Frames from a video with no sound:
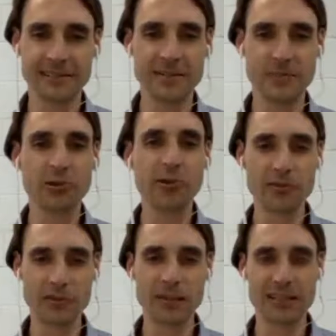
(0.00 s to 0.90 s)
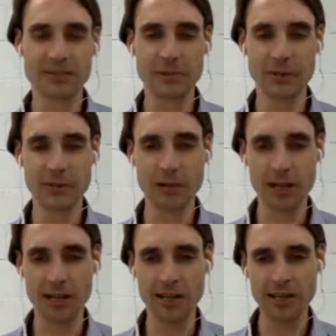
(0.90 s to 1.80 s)
Prove to me it's
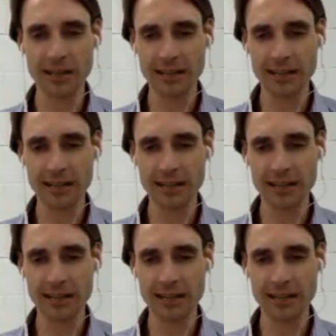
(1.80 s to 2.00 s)
worthwhile.